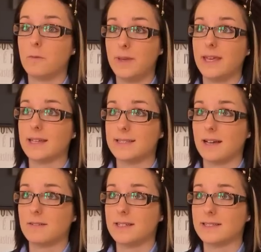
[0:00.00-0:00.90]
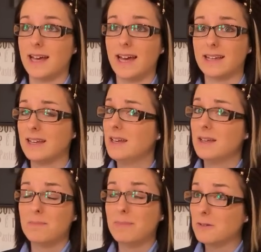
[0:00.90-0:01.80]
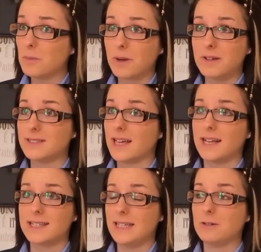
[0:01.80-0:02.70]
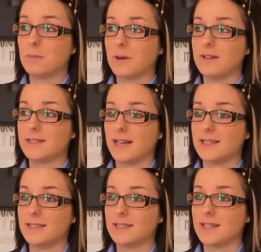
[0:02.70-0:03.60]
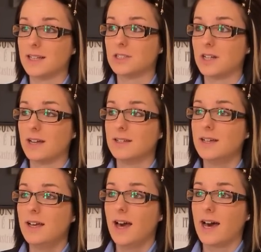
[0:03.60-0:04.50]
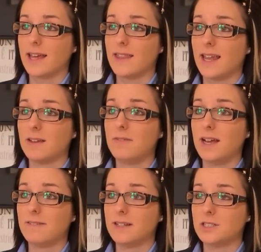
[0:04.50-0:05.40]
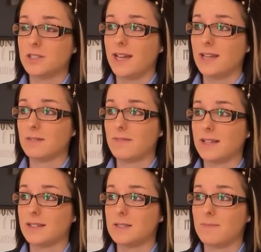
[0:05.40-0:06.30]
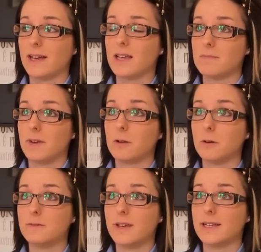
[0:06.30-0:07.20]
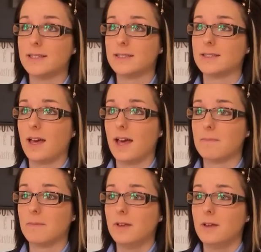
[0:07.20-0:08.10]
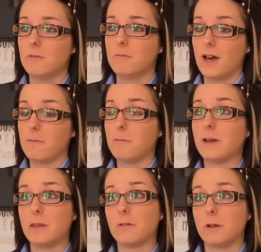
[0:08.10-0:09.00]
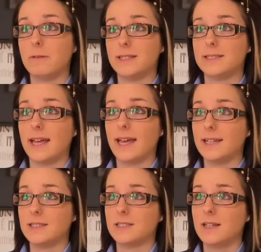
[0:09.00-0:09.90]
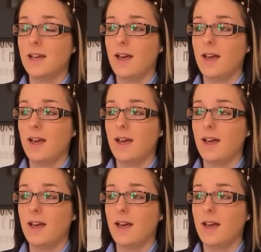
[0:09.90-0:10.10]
of being a sales exec, build process, legal process, etc. And I then had various training events back at my office where we went through each stage,